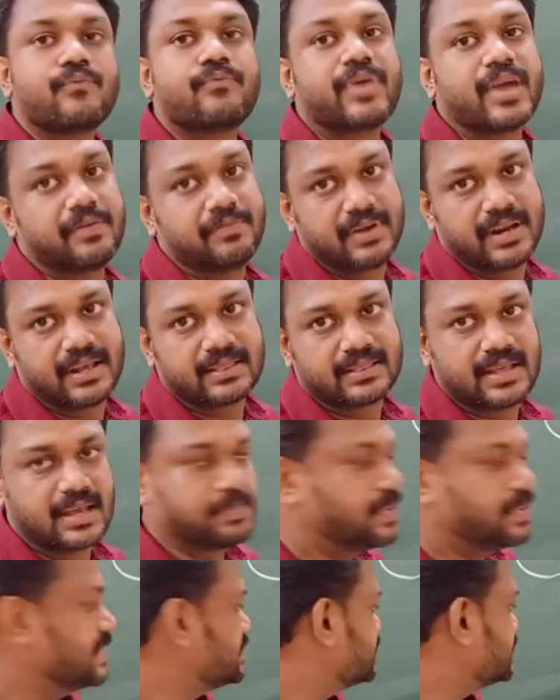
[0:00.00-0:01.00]
wavelength.
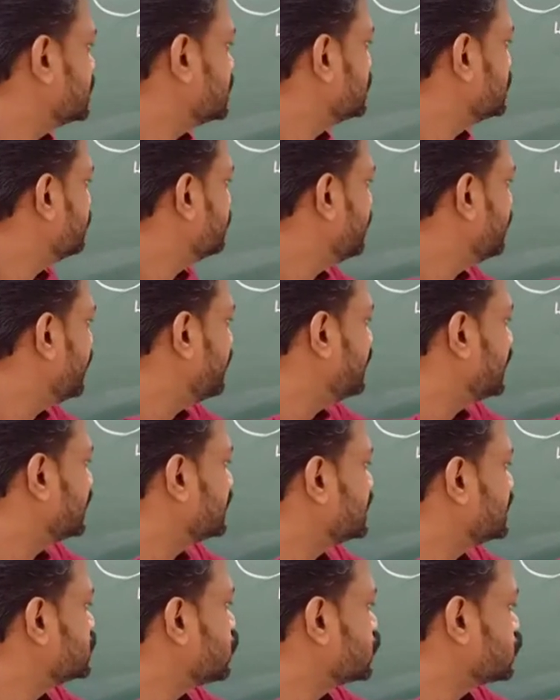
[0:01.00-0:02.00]
That means
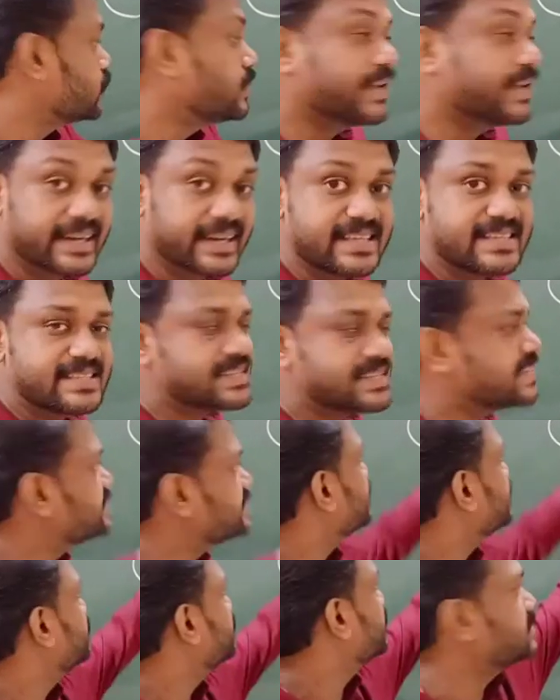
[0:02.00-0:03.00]
wavelength goes on decreasing
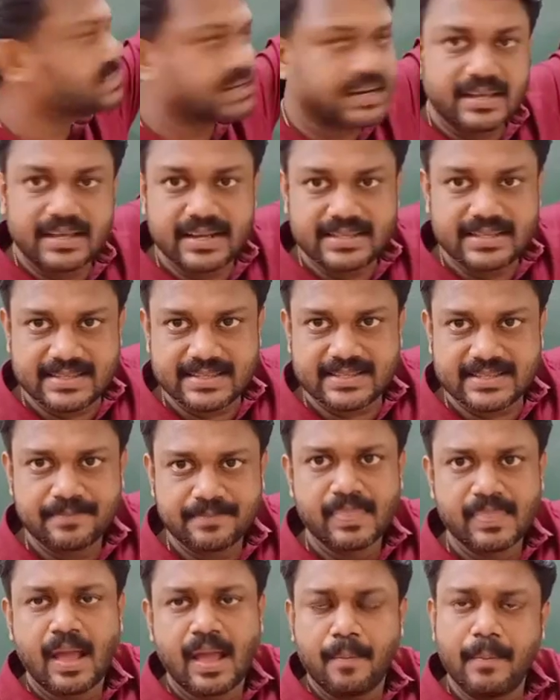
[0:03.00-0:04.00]
as the temperature
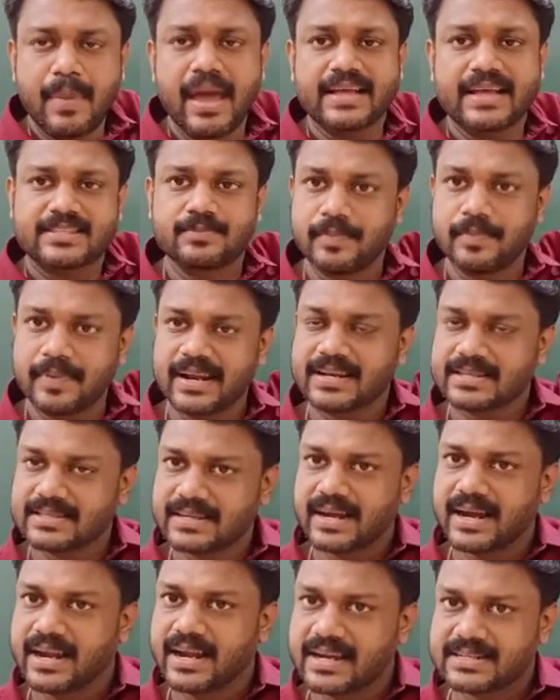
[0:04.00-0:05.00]
increases. Maximum energy
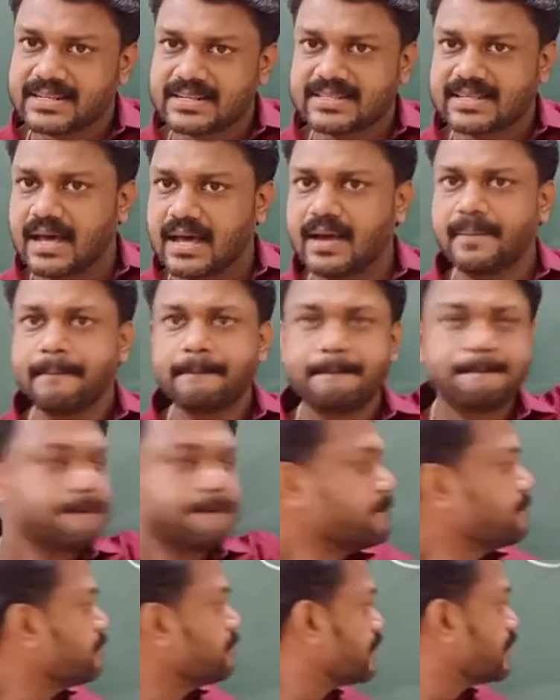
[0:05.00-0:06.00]
radiations are
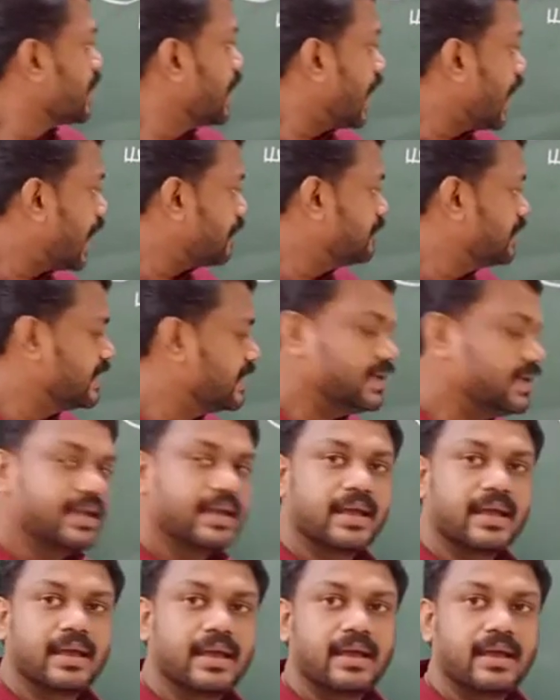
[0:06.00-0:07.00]

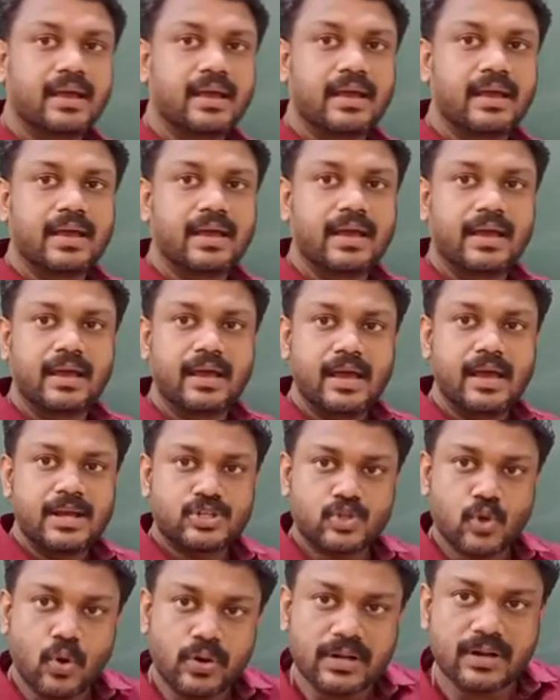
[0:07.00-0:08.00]
having
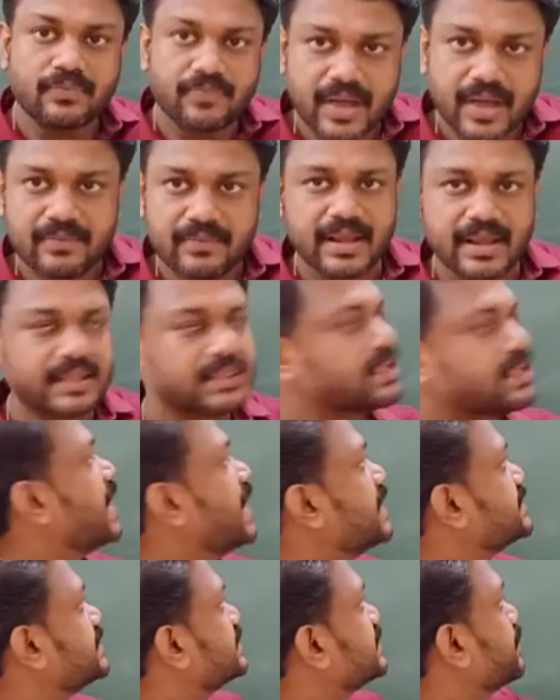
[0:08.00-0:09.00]
shorter wavelength
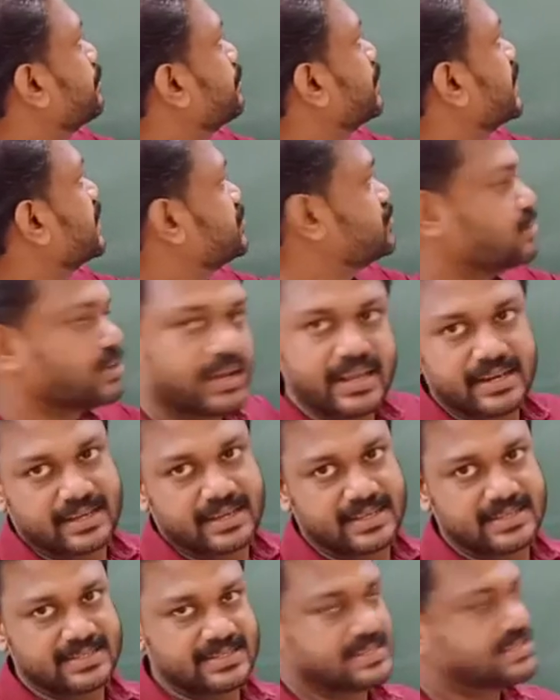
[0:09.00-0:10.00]
as the temperature
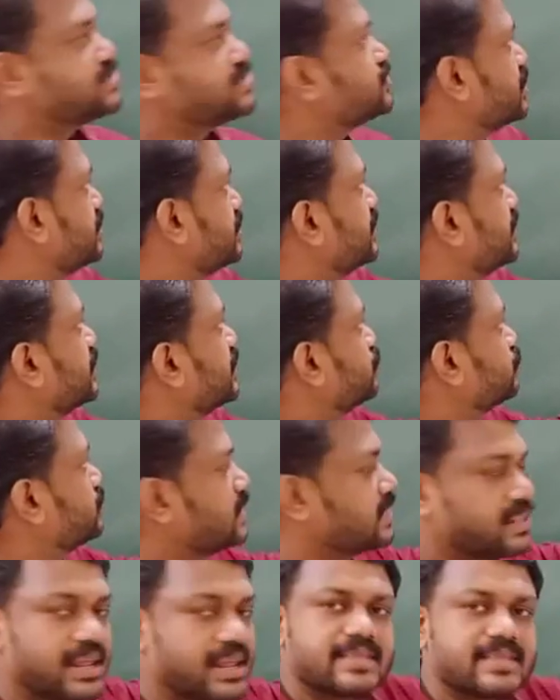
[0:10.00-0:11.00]
increases. T1, T2,
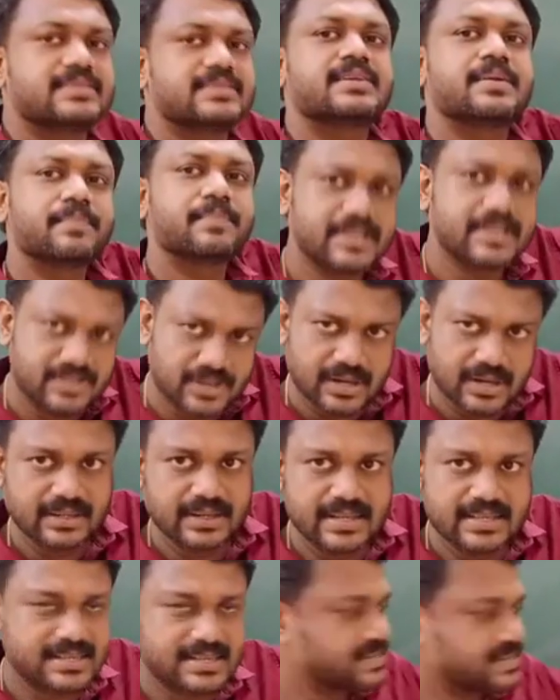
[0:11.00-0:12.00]
T3 as the temperature
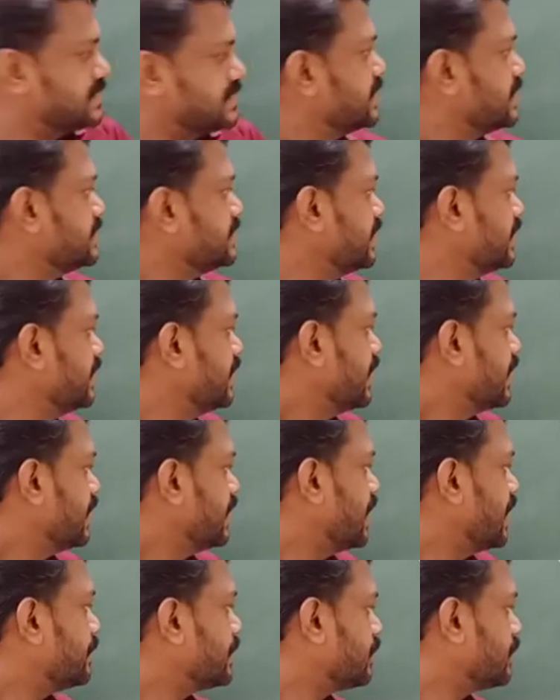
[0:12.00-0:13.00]
increases, then
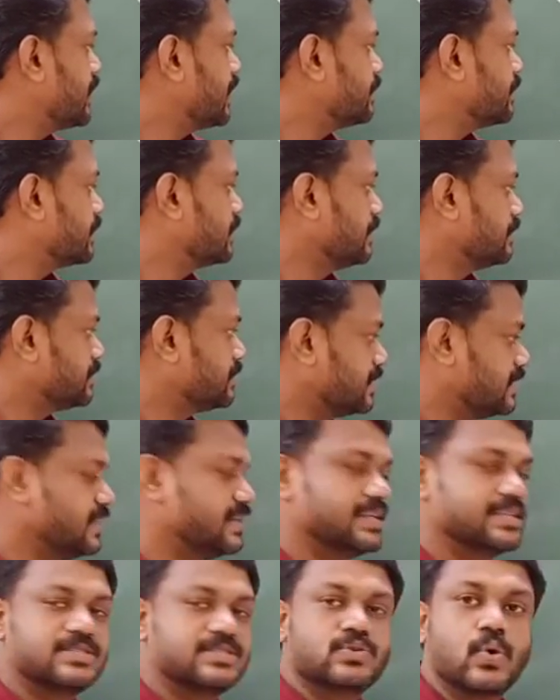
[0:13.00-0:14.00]
lambda 1, lambda
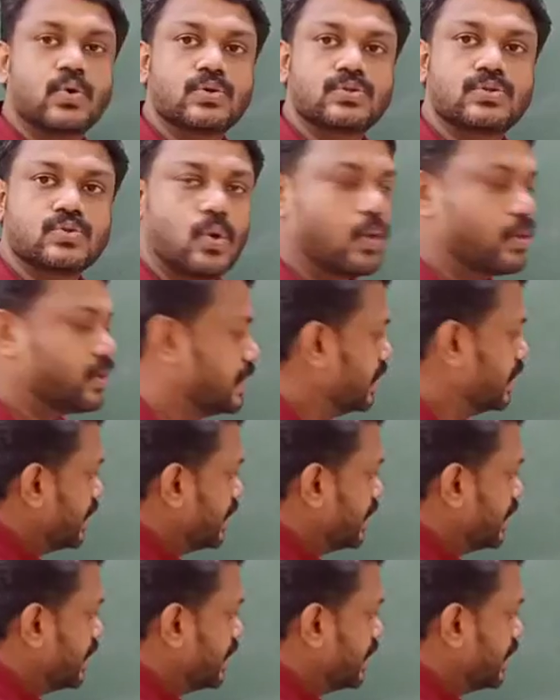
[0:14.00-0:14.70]
2, this goes on